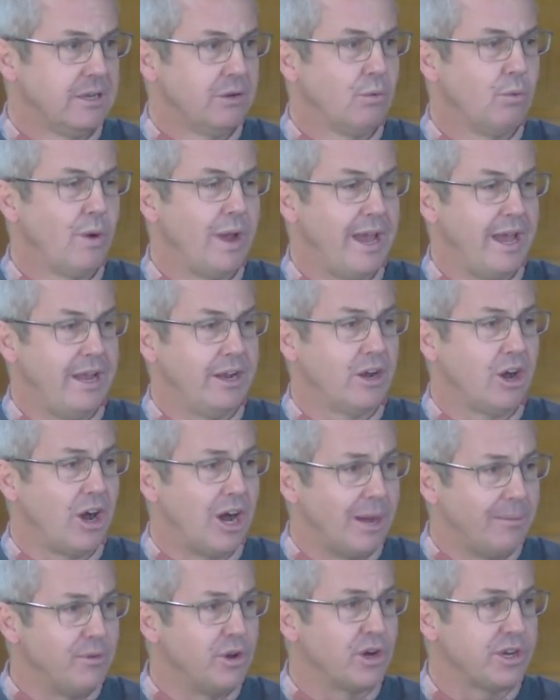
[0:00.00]
When
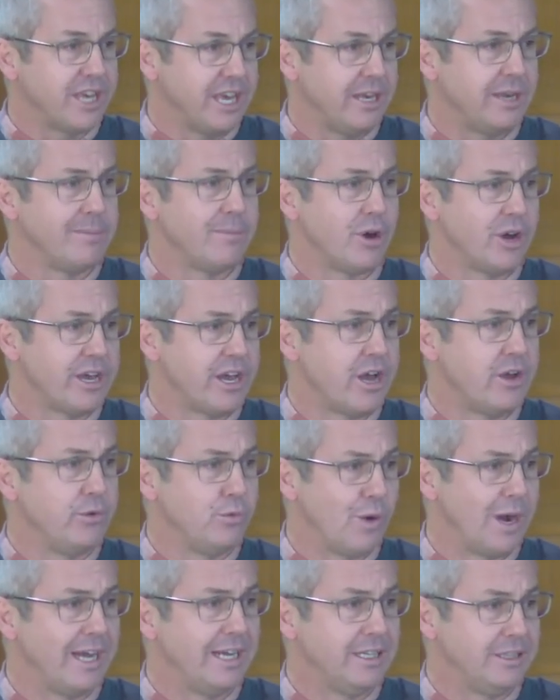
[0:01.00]
I'm not getting my own
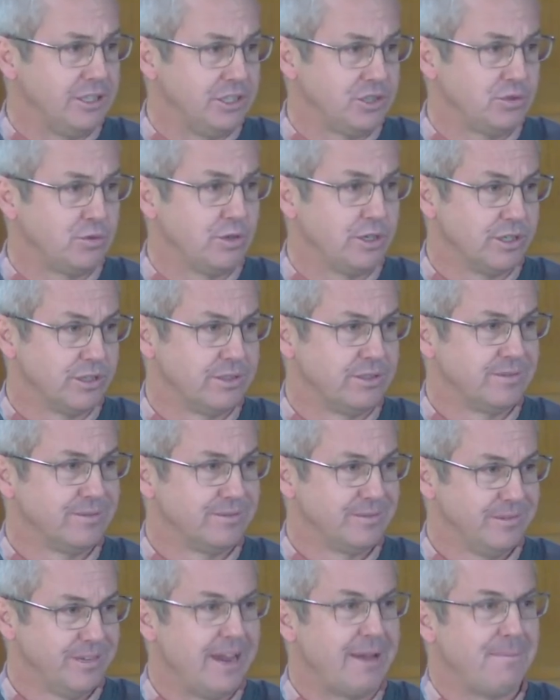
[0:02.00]
way in this world?
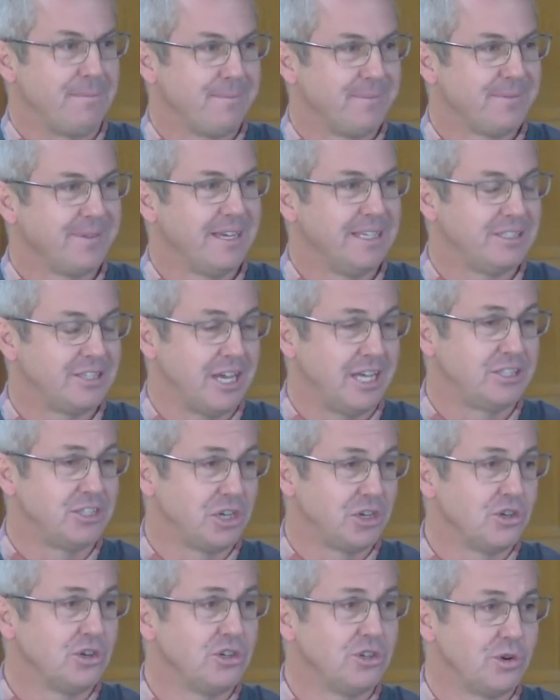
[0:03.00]
Yeah, it's, it's a
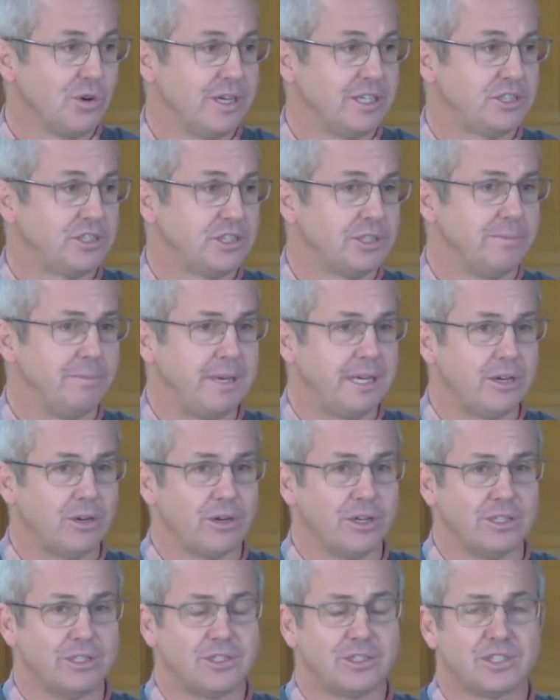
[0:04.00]
good question
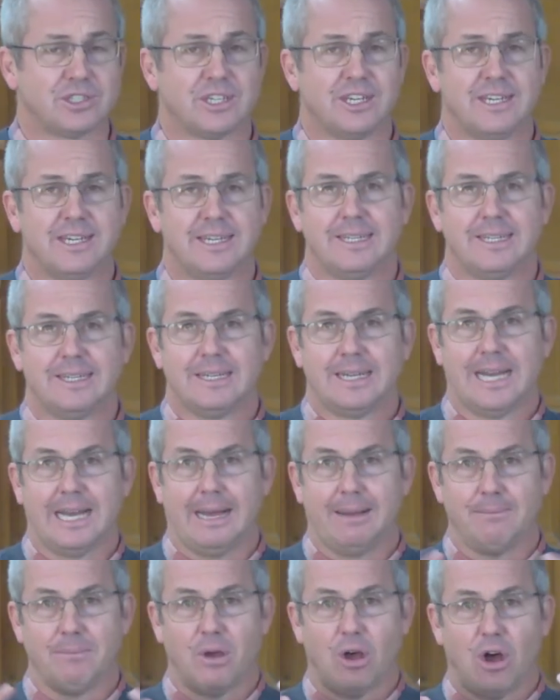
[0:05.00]
because
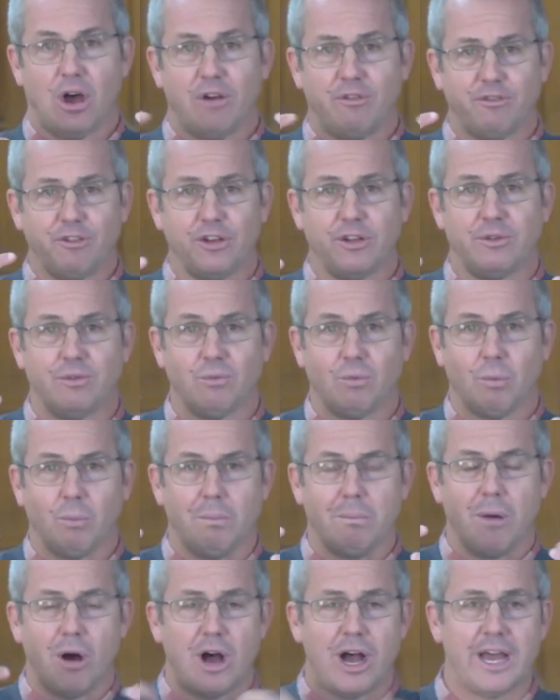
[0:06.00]
um,
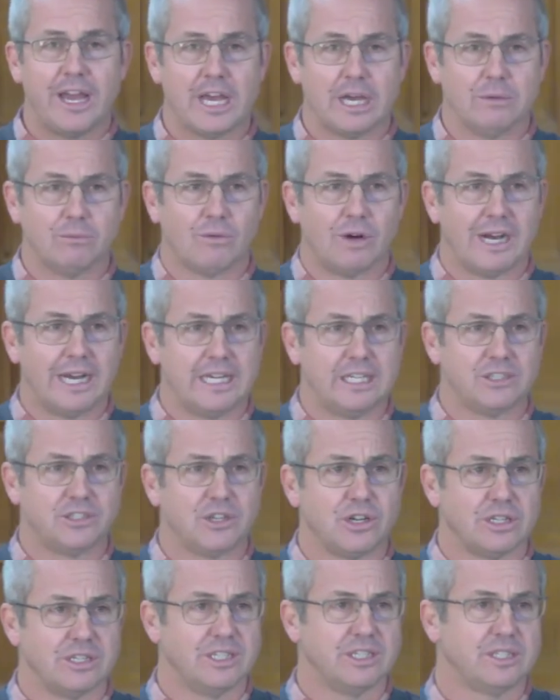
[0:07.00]
often my own way is
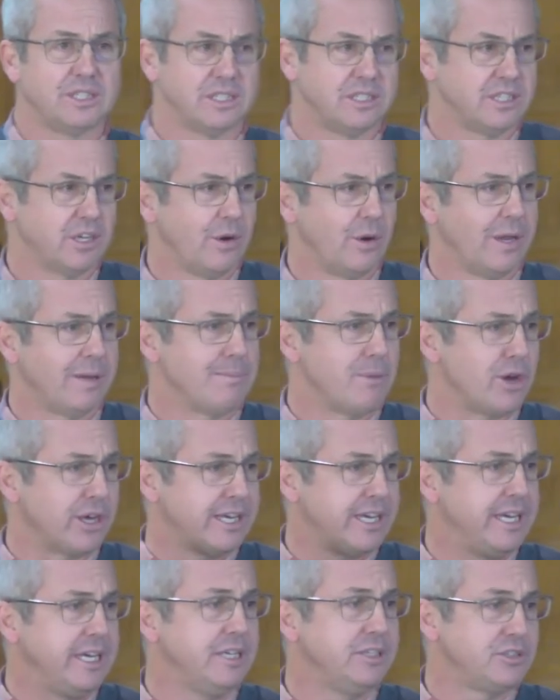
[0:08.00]
not necessarily my
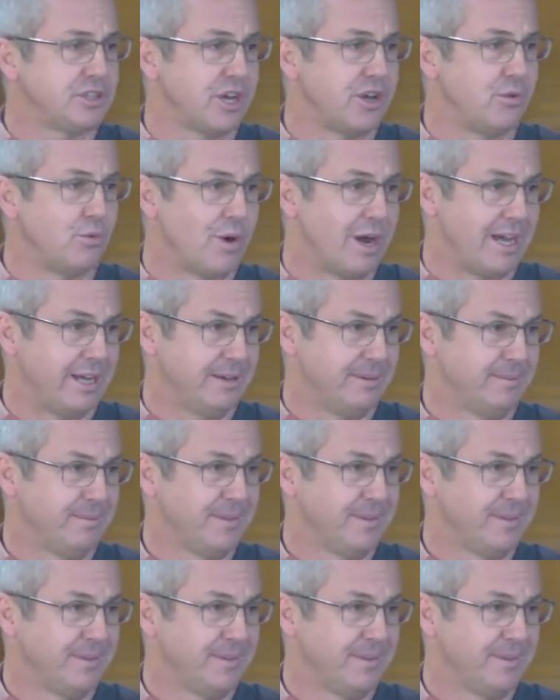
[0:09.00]
king's own way.